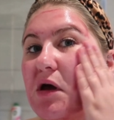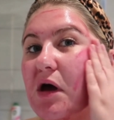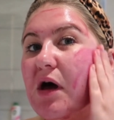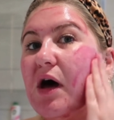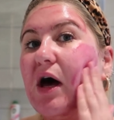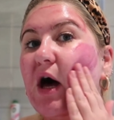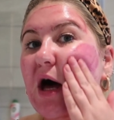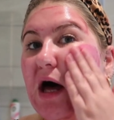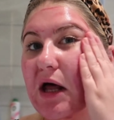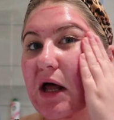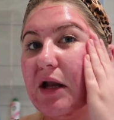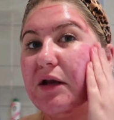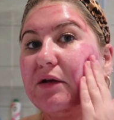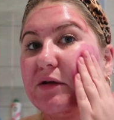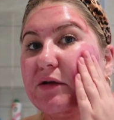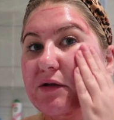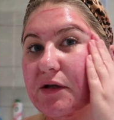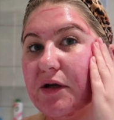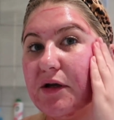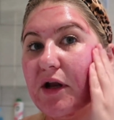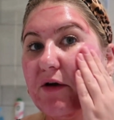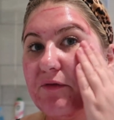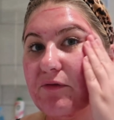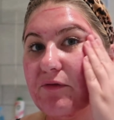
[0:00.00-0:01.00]
And
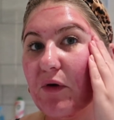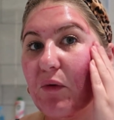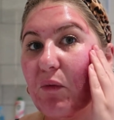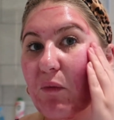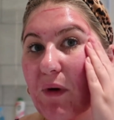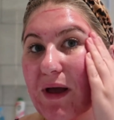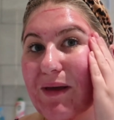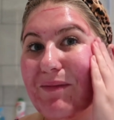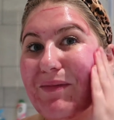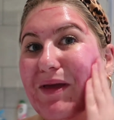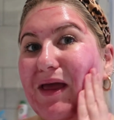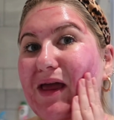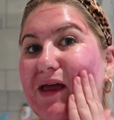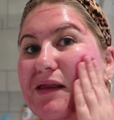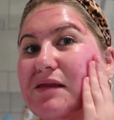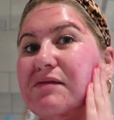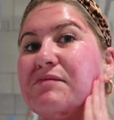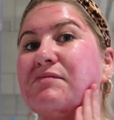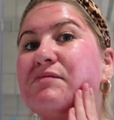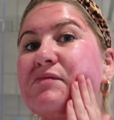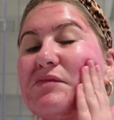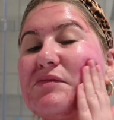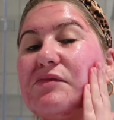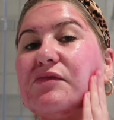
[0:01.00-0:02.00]
you know, for women,
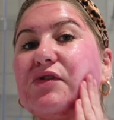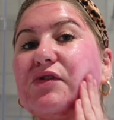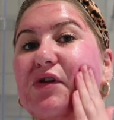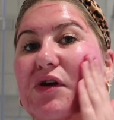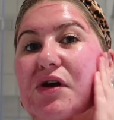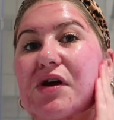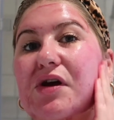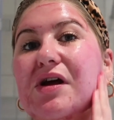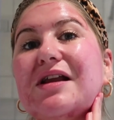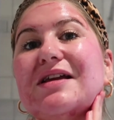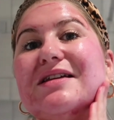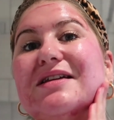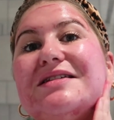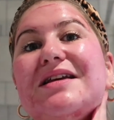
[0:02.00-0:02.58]
early